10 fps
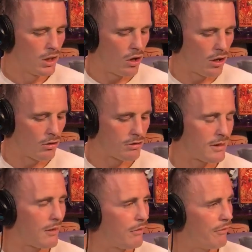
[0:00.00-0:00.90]
I got
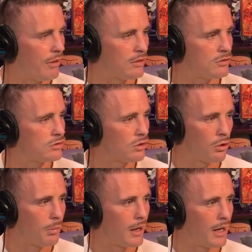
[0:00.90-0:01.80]
staph infection so
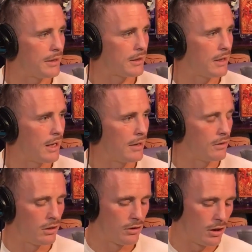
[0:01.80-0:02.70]
bad,
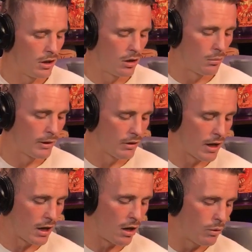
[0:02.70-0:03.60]
and I had
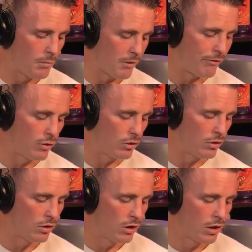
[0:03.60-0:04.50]
a hole in my foot,
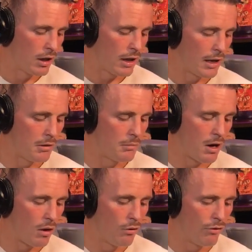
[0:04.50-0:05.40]
and my
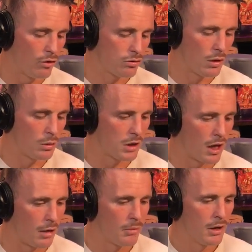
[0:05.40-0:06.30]
whole foot swelled
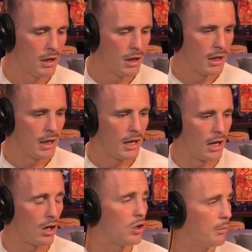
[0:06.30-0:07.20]
up, and
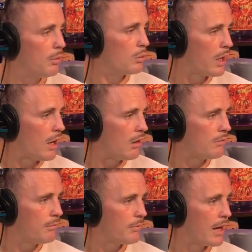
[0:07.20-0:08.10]
I could have pulled out.
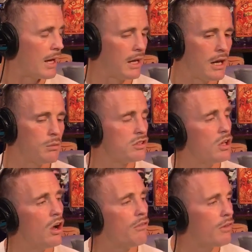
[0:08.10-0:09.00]
And it was
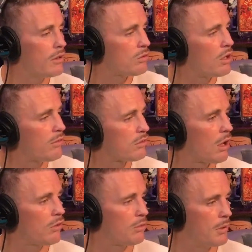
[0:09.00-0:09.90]
nervous
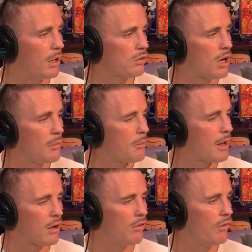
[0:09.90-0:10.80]
time to me. I was coming
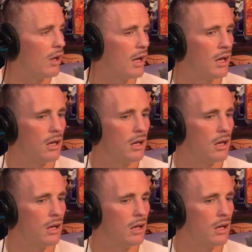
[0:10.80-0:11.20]
back off like